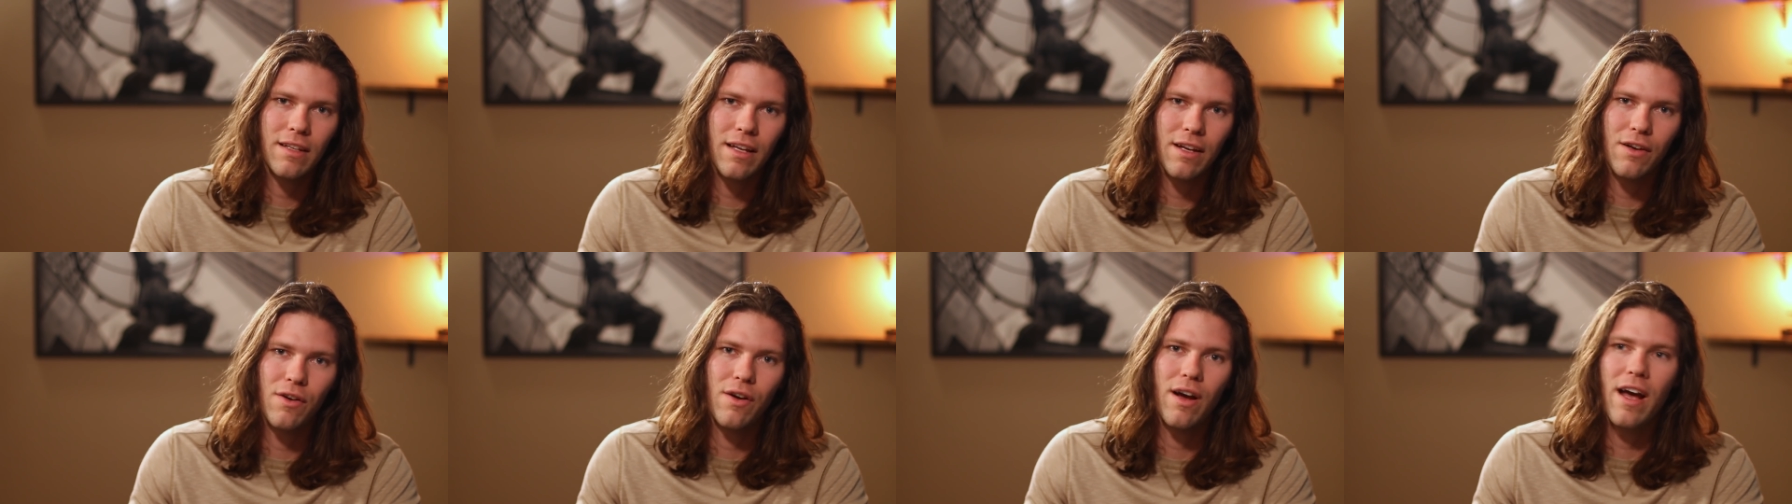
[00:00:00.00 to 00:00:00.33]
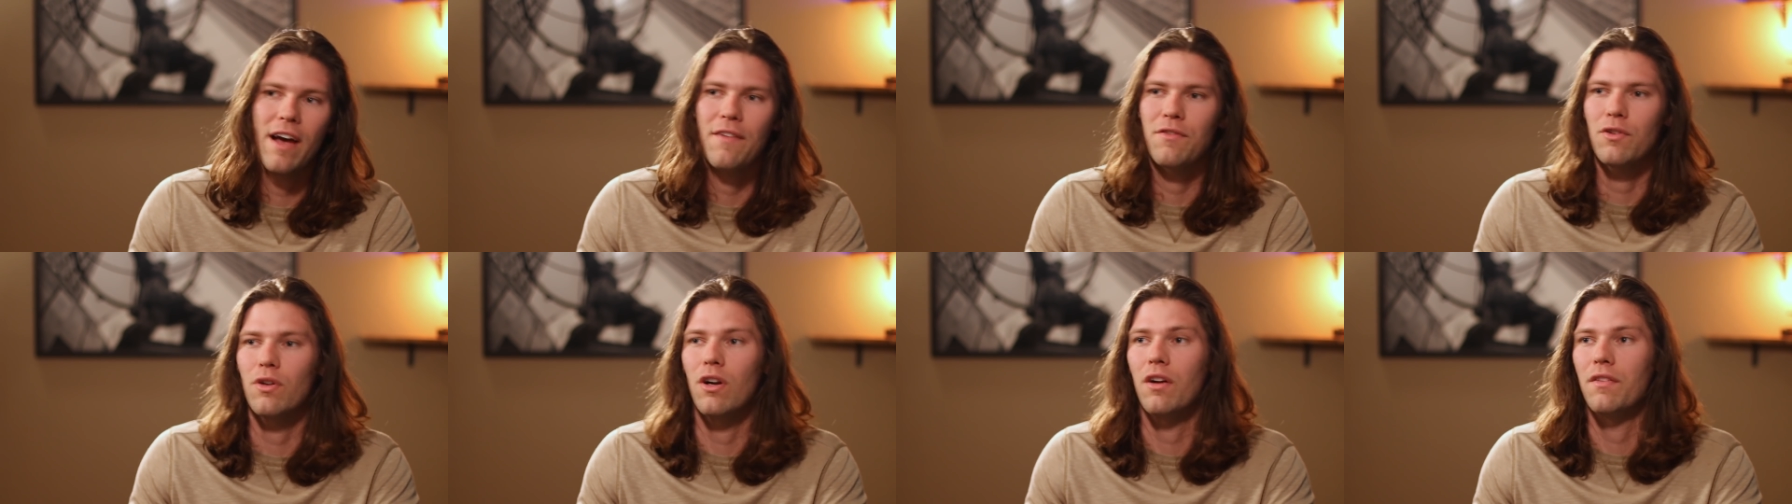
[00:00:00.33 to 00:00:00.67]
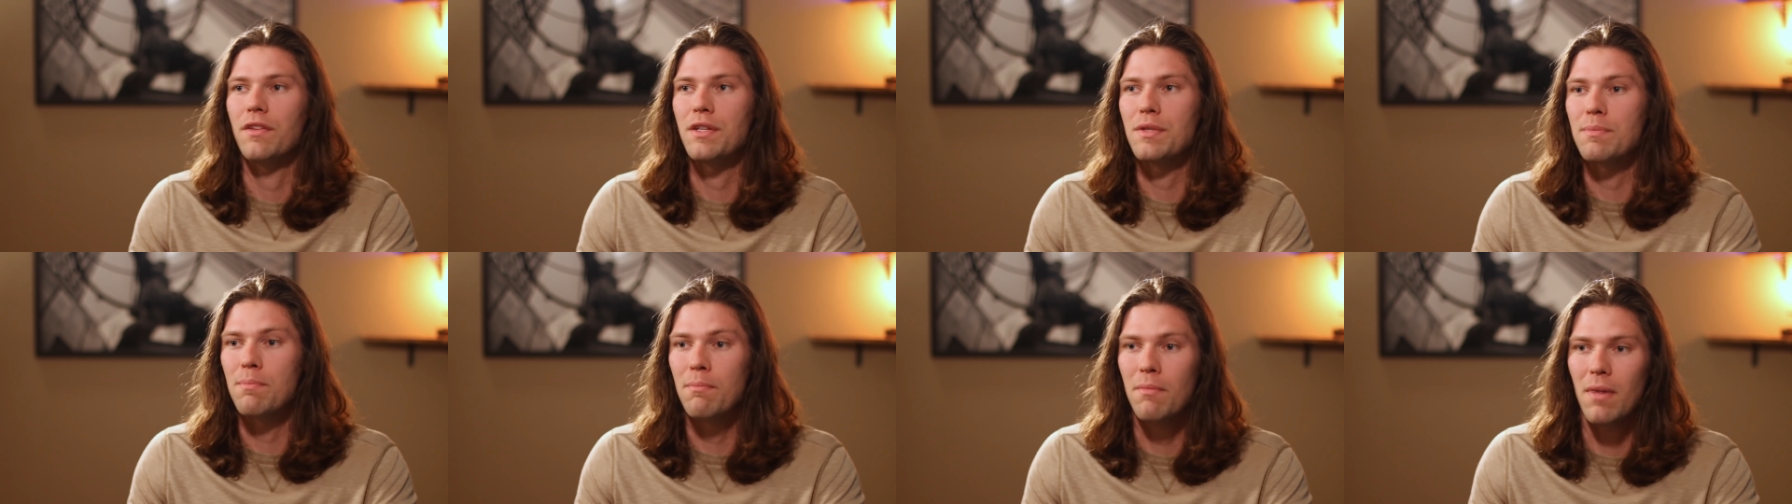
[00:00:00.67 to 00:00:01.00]
you know, after all
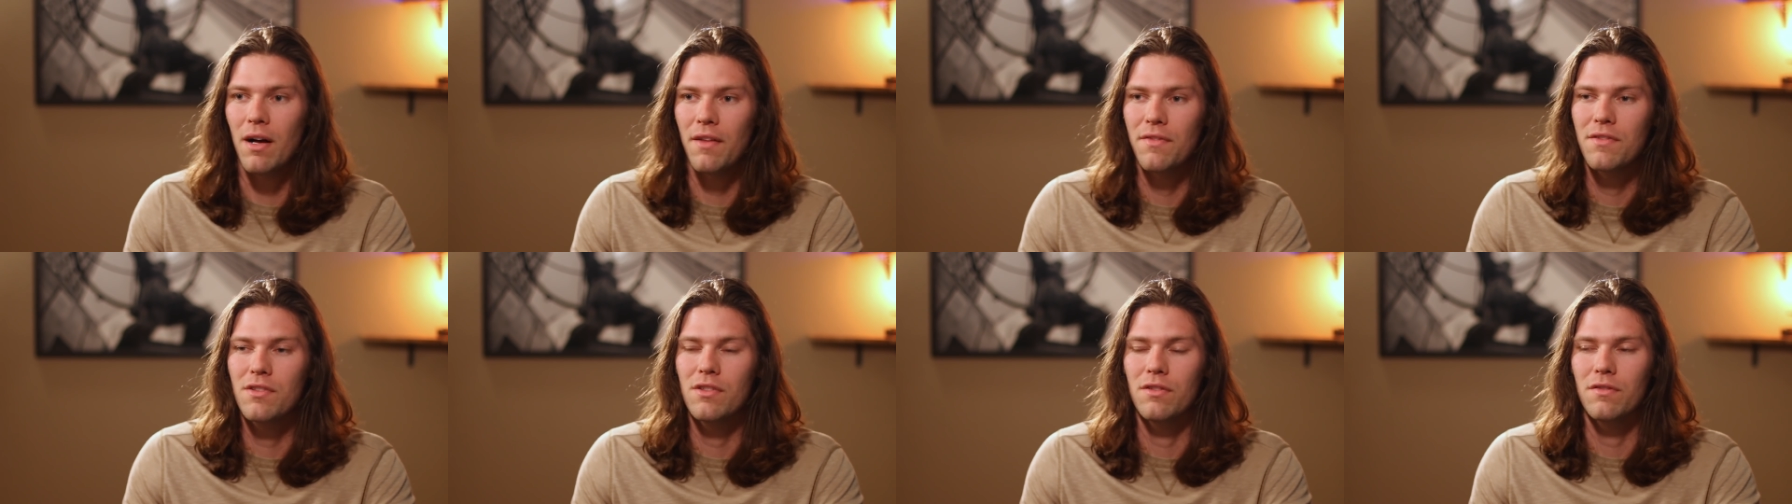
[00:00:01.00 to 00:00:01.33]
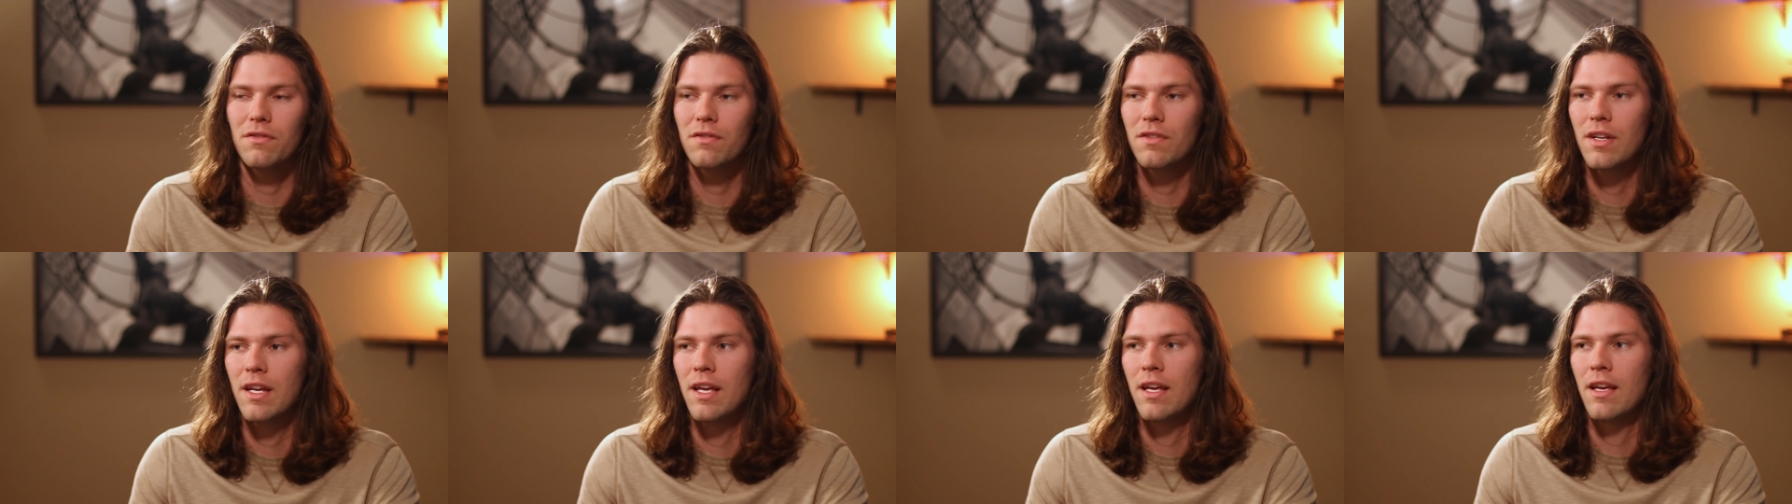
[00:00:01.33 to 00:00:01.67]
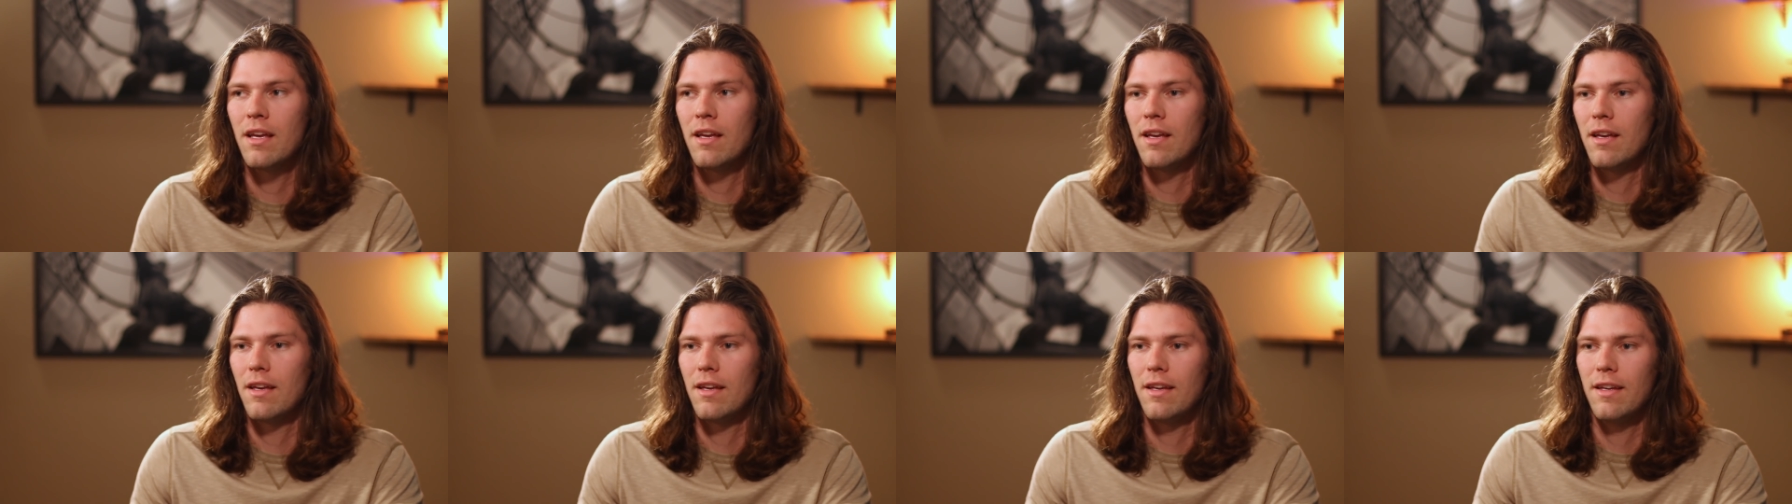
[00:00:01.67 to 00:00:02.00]
these months of
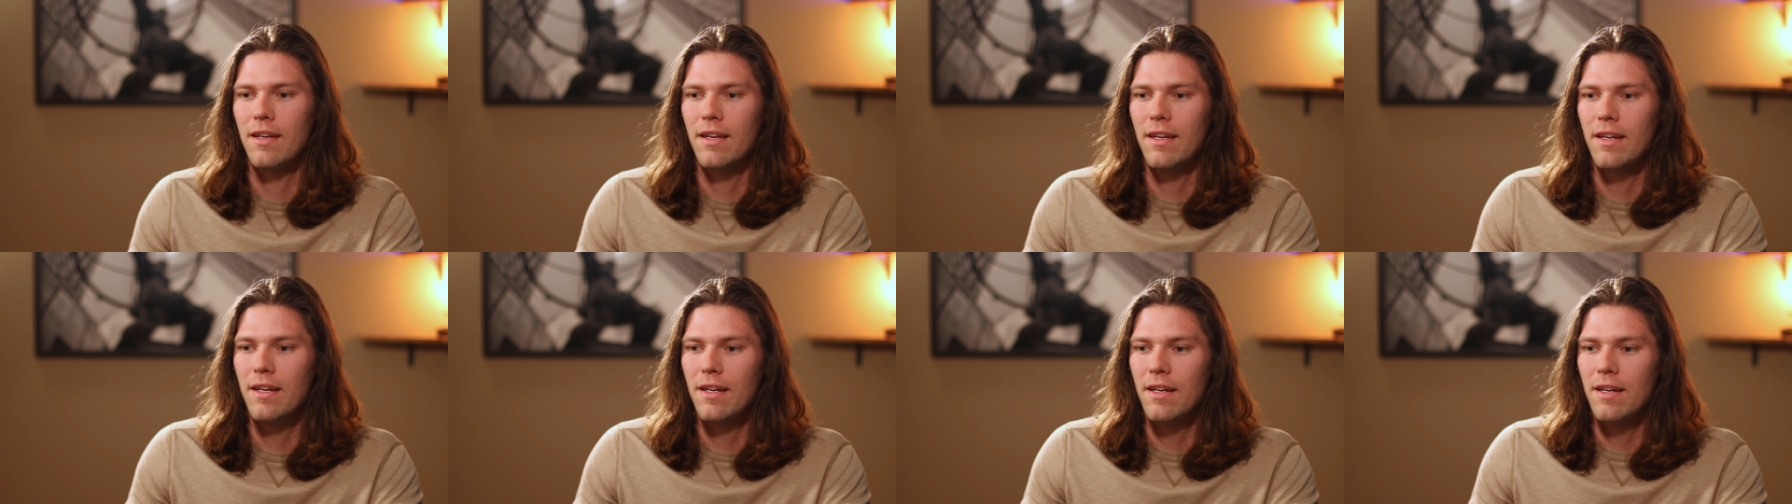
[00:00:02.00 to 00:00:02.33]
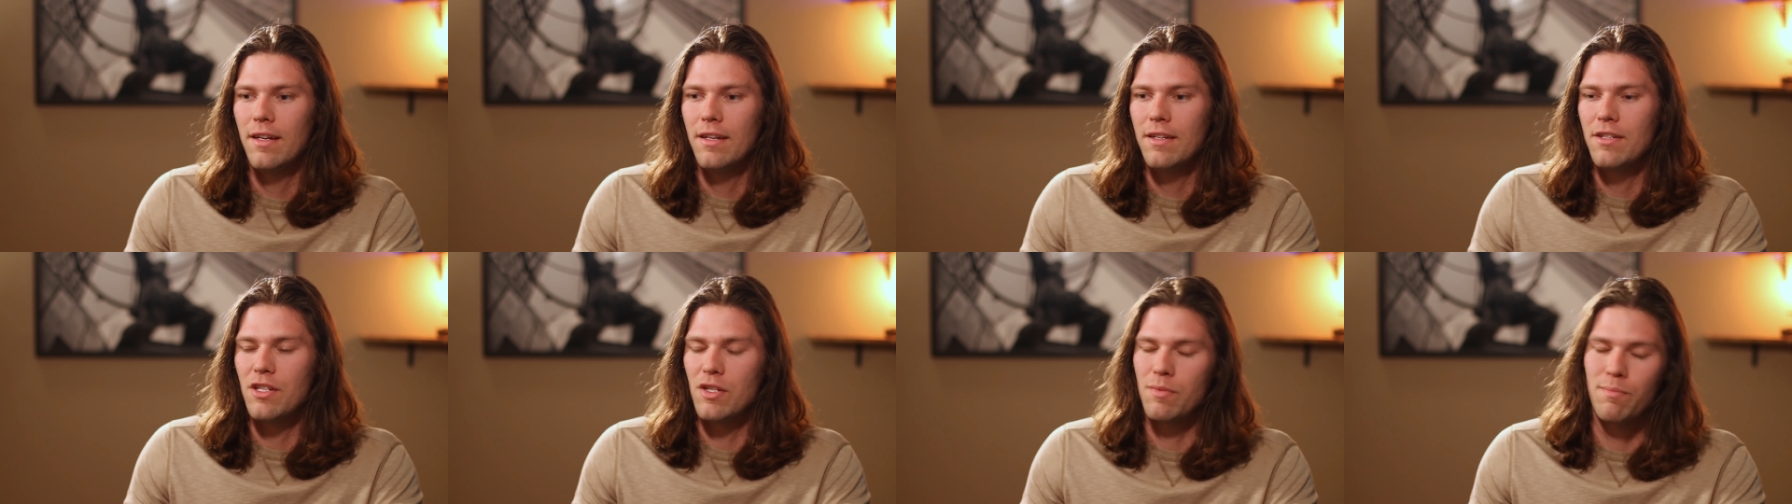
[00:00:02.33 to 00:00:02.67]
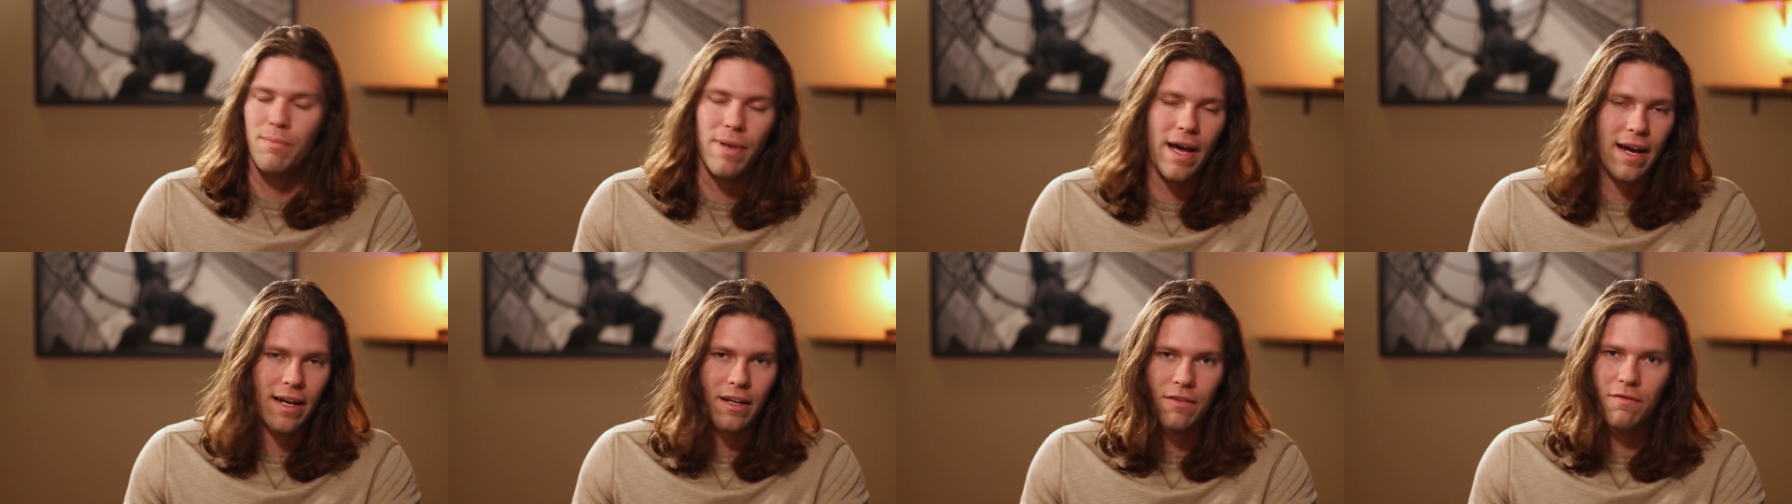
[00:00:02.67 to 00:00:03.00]

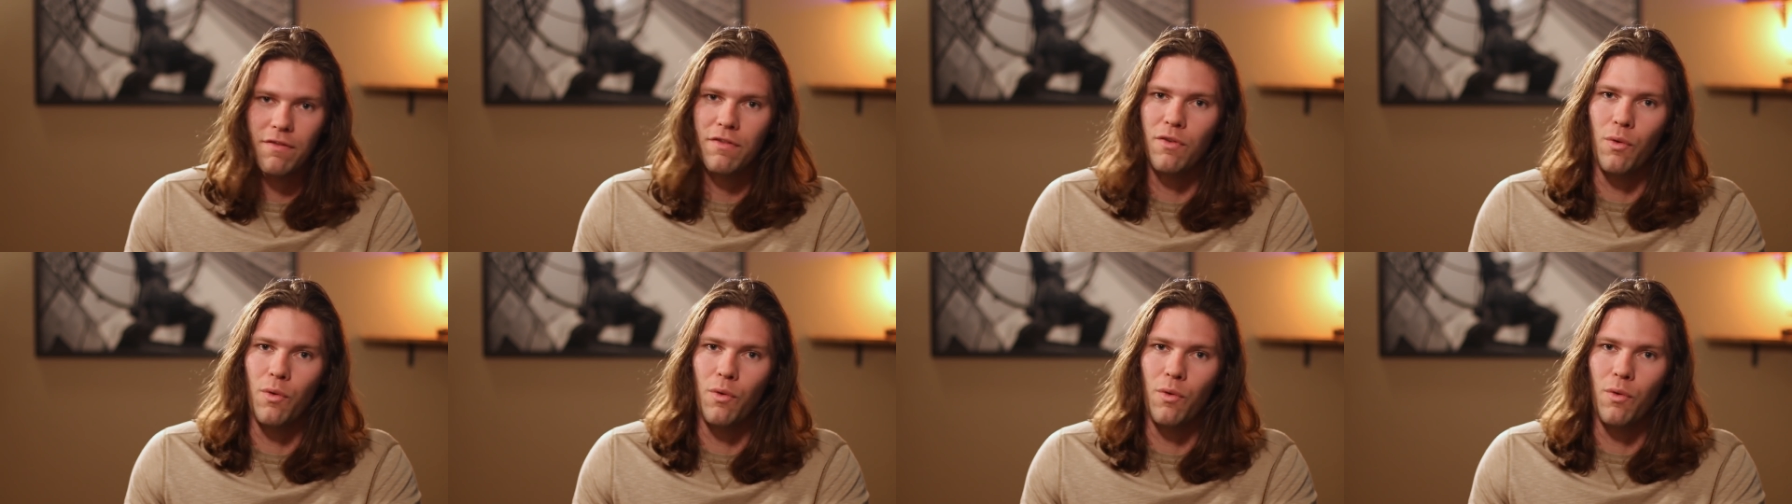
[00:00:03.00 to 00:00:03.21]
just back and